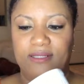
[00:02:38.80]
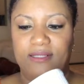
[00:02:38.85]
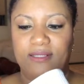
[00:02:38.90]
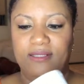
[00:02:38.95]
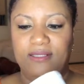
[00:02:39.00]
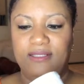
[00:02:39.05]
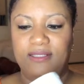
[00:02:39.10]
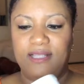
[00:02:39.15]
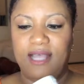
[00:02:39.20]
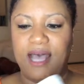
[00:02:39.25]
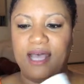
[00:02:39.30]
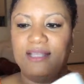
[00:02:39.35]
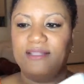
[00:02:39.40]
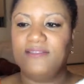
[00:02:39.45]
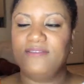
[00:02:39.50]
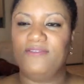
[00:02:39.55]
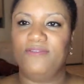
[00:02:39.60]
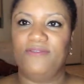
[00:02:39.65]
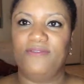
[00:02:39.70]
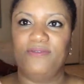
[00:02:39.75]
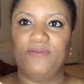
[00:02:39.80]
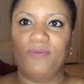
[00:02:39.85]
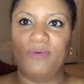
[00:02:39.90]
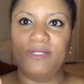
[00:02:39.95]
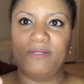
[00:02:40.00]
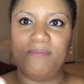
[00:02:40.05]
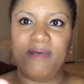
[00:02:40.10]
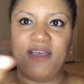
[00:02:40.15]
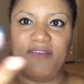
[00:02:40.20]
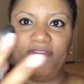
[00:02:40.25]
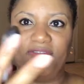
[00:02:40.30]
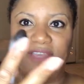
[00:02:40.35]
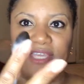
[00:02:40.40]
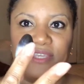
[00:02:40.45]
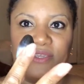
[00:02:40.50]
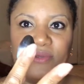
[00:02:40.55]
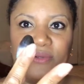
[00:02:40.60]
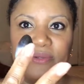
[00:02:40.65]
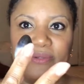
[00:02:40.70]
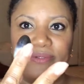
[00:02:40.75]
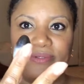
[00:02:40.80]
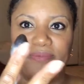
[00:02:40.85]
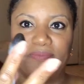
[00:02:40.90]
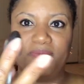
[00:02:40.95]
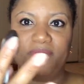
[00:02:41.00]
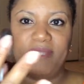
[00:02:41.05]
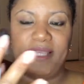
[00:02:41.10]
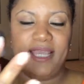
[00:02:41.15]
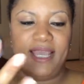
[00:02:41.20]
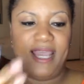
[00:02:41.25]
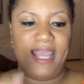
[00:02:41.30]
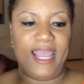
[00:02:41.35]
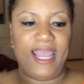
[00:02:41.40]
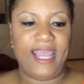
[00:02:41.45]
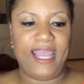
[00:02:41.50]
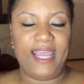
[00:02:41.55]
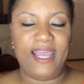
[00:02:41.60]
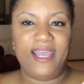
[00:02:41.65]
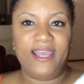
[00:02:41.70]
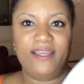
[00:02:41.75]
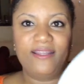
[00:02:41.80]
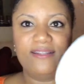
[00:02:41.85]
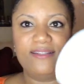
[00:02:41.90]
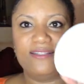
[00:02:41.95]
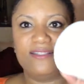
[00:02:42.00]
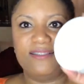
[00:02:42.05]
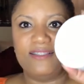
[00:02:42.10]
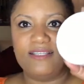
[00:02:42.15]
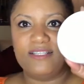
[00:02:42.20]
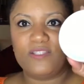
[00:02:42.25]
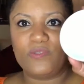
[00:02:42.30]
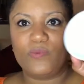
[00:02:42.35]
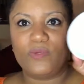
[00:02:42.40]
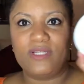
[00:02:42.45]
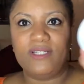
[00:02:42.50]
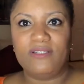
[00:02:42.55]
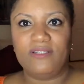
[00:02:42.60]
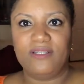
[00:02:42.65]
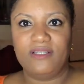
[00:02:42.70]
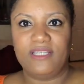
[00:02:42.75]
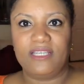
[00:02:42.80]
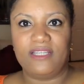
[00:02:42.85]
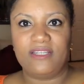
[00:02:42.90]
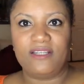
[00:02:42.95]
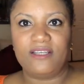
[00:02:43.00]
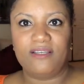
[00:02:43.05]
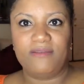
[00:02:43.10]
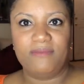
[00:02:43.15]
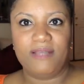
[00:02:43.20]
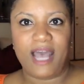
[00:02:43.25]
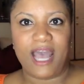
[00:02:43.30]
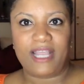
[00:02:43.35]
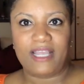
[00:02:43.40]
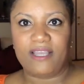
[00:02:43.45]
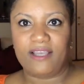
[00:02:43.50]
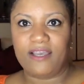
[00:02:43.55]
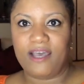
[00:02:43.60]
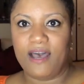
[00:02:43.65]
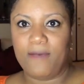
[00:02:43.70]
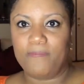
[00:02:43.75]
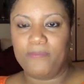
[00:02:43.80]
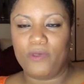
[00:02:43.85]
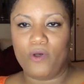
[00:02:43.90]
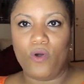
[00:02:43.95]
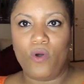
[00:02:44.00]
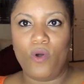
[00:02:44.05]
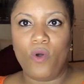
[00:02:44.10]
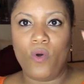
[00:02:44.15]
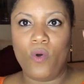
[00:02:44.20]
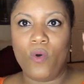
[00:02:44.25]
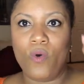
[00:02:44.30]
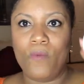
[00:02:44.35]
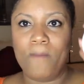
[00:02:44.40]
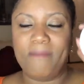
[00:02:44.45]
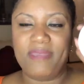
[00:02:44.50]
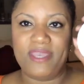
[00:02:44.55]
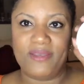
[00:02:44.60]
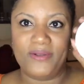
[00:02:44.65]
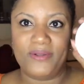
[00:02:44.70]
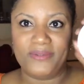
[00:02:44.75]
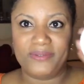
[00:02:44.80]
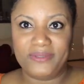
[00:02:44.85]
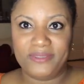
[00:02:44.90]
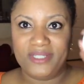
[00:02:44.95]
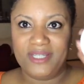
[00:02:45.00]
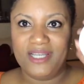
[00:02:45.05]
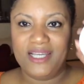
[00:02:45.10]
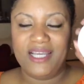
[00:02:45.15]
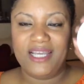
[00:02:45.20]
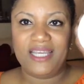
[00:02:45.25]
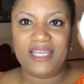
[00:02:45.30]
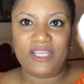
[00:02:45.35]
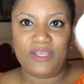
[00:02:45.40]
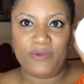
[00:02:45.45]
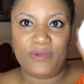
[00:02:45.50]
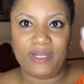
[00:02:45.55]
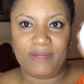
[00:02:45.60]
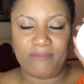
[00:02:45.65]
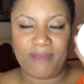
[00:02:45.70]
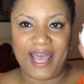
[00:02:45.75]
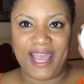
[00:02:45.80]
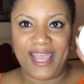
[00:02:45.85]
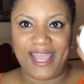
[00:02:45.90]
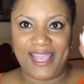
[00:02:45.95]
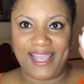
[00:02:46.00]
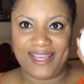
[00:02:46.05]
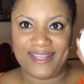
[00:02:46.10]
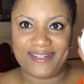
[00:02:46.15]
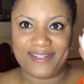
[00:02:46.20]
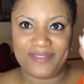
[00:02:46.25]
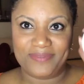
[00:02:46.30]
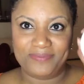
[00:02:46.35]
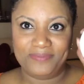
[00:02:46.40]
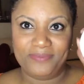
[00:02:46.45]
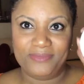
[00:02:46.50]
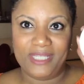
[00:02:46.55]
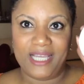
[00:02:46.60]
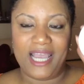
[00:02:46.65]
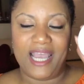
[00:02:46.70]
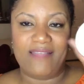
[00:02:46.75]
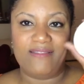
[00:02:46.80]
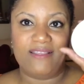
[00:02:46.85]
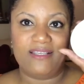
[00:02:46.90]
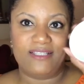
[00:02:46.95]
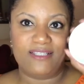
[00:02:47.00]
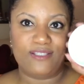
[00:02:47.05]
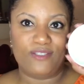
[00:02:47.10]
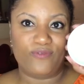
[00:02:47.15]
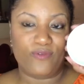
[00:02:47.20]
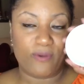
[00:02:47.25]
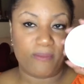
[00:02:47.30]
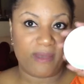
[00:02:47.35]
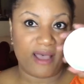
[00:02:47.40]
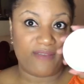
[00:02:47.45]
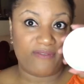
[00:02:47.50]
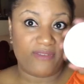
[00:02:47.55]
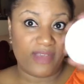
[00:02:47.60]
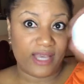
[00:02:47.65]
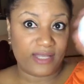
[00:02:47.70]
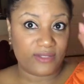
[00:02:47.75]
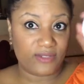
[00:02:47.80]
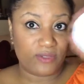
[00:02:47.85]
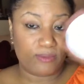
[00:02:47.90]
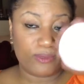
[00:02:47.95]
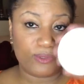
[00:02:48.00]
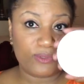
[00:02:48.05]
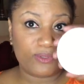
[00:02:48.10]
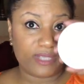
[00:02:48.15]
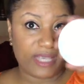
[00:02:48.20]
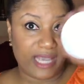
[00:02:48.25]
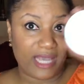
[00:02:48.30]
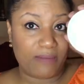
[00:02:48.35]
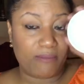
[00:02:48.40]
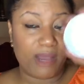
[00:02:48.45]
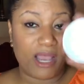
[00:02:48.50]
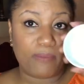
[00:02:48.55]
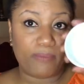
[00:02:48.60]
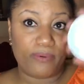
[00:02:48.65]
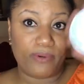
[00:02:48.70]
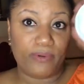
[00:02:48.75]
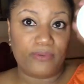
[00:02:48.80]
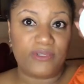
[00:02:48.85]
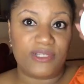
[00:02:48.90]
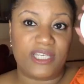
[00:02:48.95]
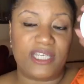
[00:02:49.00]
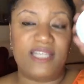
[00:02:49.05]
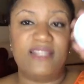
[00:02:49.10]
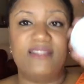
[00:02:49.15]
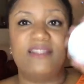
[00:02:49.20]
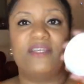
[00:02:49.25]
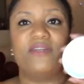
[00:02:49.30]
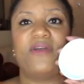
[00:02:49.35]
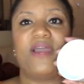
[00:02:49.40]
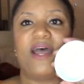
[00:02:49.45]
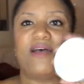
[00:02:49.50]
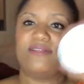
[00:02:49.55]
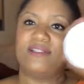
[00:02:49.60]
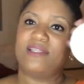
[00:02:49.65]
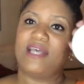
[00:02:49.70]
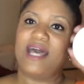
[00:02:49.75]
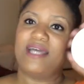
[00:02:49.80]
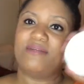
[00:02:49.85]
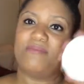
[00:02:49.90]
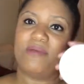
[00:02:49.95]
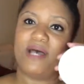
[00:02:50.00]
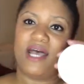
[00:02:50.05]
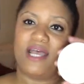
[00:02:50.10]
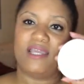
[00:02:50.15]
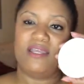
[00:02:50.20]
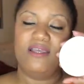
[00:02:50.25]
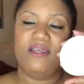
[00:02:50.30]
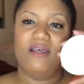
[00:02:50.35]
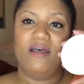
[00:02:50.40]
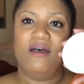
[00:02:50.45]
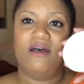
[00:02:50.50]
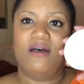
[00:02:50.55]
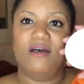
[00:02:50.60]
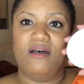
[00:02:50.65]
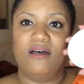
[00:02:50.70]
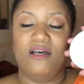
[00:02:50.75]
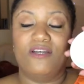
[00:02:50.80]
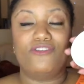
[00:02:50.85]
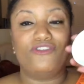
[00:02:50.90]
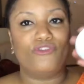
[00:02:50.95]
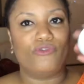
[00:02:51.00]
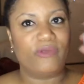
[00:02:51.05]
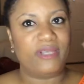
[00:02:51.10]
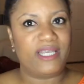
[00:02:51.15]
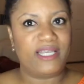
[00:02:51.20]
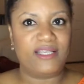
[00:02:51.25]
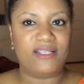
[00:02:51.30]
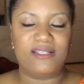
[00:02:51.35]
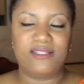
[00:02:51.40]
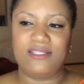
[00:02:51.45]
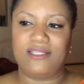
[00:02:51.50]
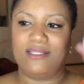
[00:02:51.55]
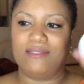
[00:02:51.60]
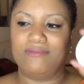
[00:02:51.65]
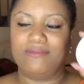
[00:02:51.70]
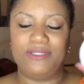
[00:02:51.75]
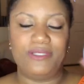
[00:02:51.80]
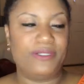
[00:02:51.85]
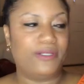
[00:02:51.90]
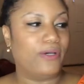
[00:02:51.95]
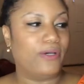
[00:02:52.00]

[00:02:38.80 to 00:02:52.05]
the size of one of my fingers. And this one, I can cup the whole meal here in my hand. And this is for my vegetables and my protein that are outside of my drinks and,